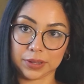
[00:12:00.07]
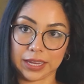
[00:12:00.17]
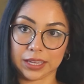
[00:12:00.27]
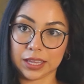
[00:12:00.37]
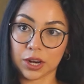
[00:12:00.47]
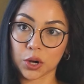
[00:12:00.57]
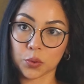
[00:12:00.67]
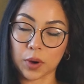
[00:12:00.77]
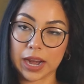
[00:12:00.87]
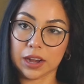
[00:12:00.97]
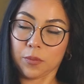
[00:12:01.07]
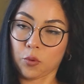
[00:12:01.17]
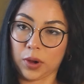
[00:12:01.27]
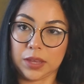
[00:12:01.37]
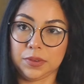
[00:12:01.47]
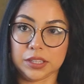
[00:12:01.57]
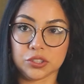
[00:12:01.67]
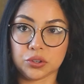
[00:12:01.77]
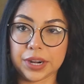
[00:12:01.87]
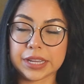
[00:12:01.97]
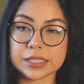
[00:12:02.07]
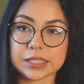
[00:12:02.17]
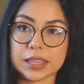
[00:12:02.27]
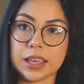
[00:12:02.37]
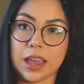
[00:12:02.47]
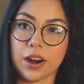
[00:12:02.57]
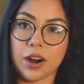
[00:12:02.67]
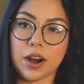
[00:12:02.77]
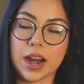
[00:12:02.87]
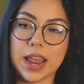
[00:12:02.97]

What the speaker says: like random wavy strands in there,